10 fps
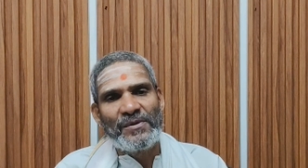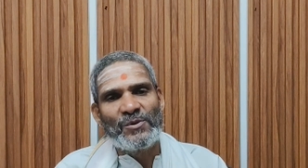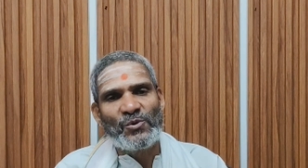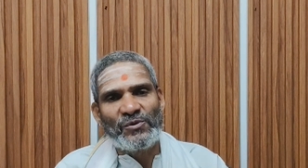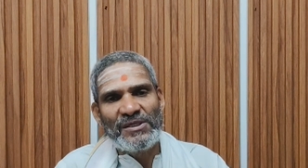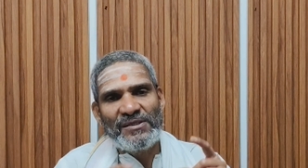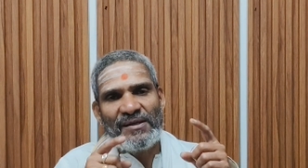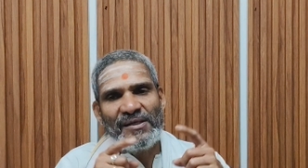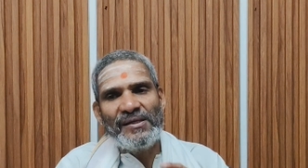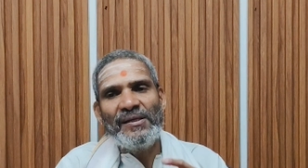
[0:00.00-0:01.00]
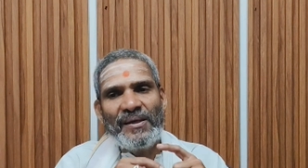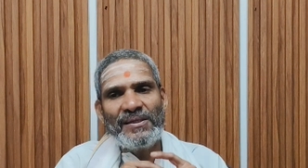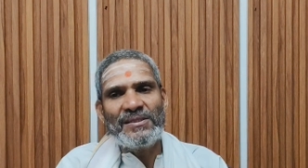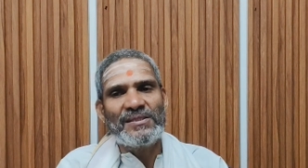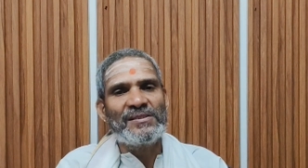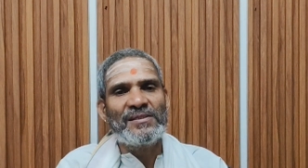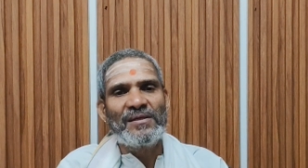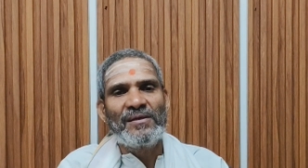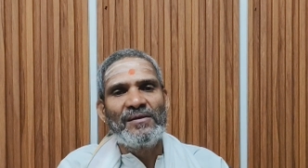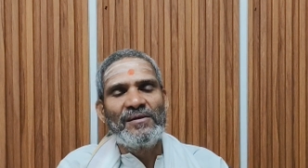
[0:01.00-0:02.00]
So these are the indications
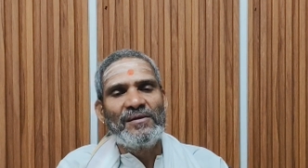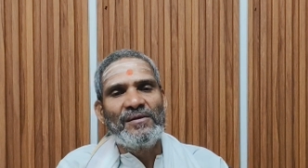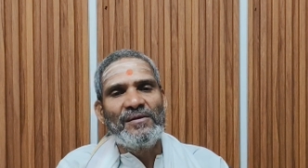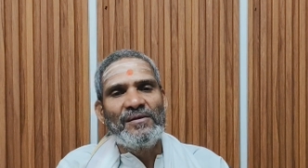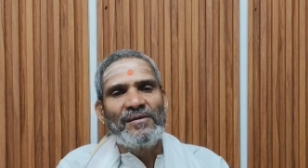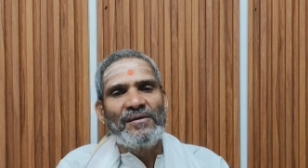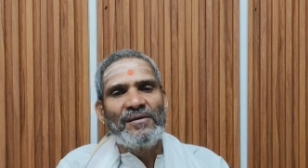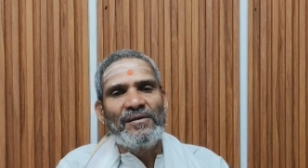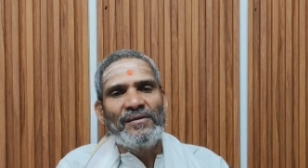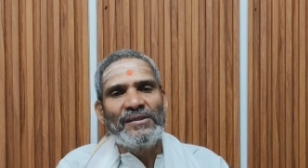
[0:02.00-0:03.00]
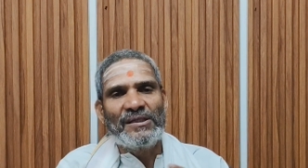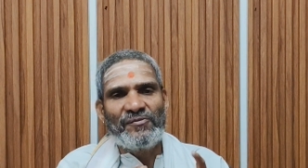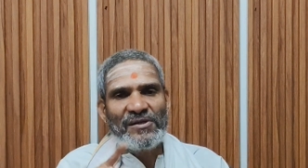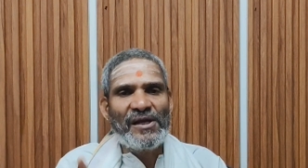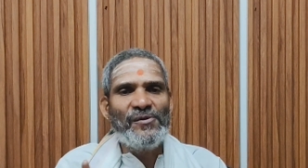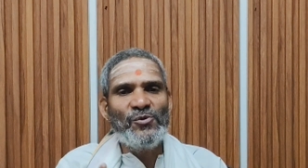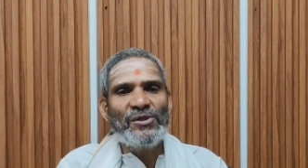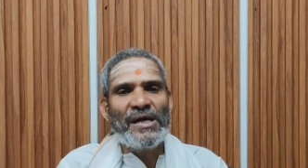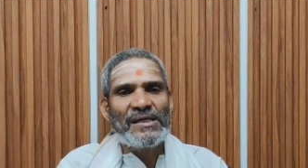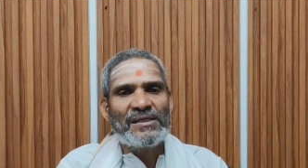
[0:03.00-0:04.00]
that will tell you
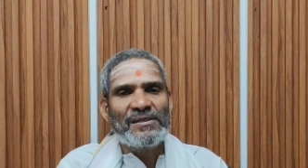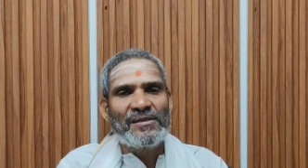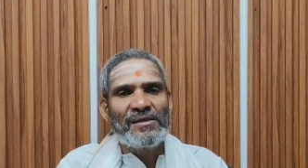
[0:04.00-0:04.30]
that